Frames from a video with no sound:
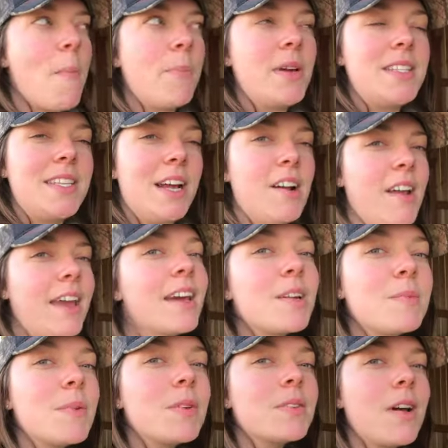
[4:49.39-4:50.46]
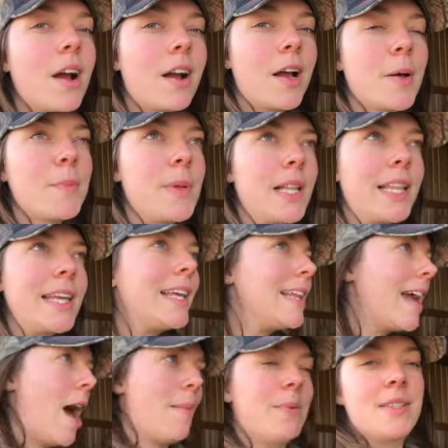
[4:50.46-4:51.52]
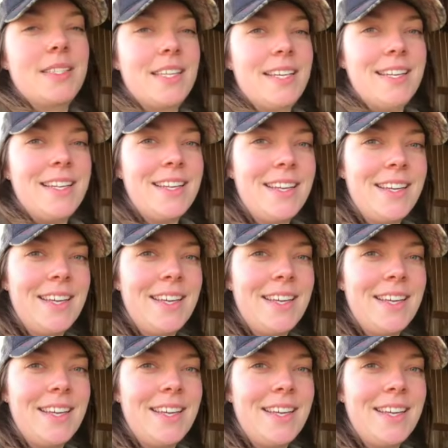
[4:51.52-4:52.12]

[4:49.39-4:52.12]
But dairy animals are completely opposite.